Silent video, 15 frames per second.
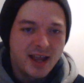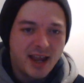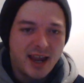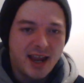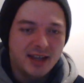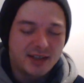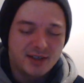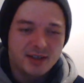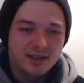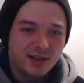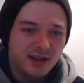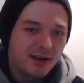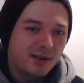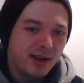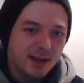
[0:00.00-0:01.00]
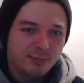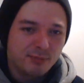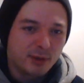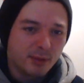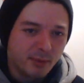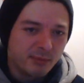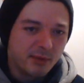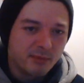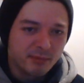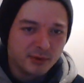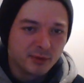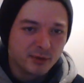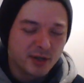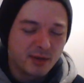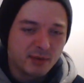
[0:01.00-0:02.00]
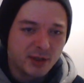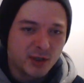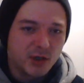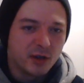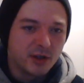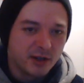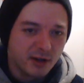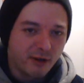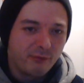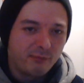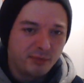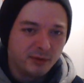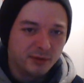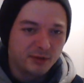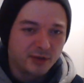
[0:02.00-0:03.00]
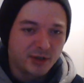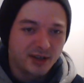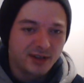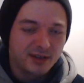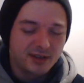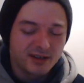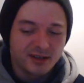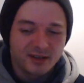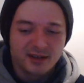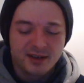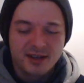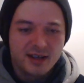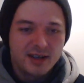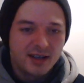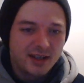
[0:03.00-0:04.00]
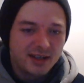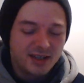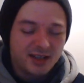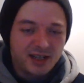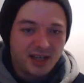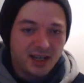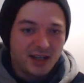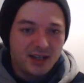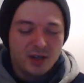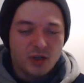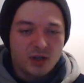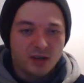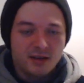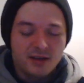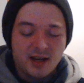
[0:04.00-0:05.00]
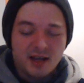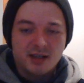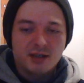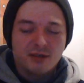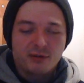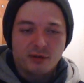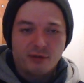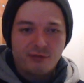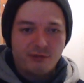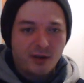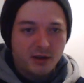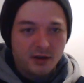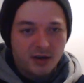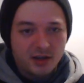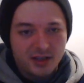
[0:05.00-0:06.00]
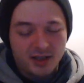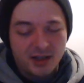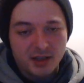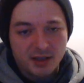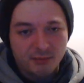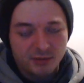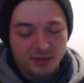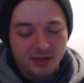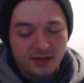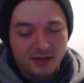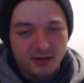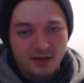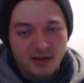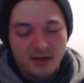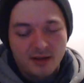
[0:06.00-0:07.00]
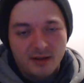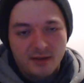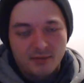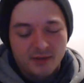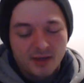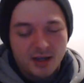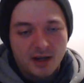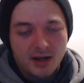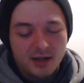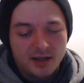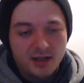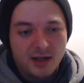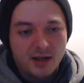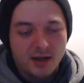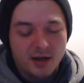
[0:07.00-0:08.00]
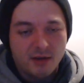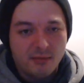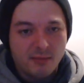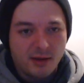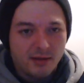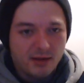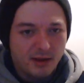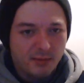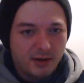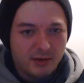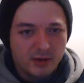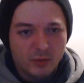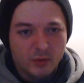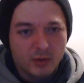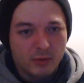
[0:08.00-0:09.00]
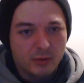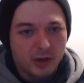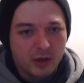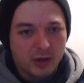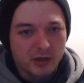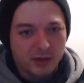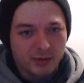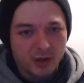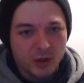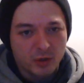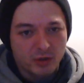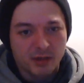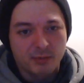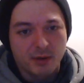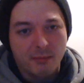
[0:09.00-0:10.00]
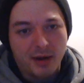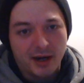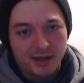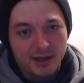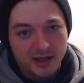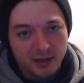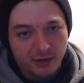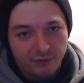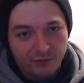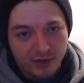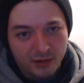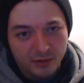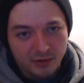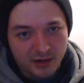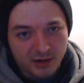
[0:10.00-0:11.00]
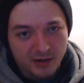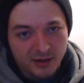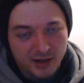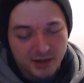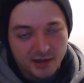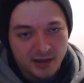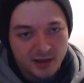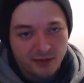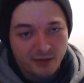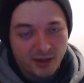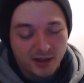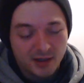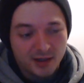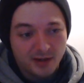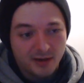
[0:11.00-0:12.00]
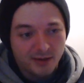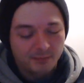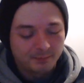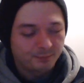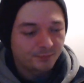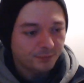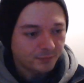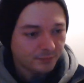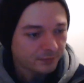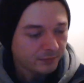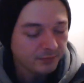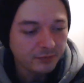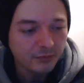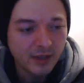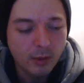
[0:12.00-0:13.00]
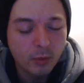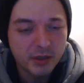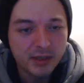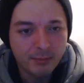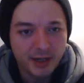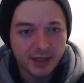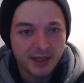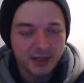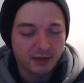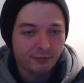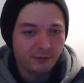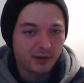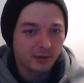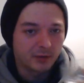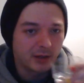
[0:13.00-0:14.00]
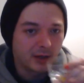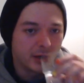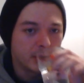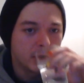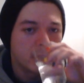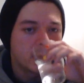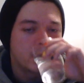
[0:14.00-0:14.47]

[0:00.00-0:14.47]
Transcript: it's probably bullshit, but it's good enough bullshit to teach, and it's a very fun idea. It's a brilliant idea. What are cosmic strings but magnetic field lines? Let's face it. What's a magnetic field line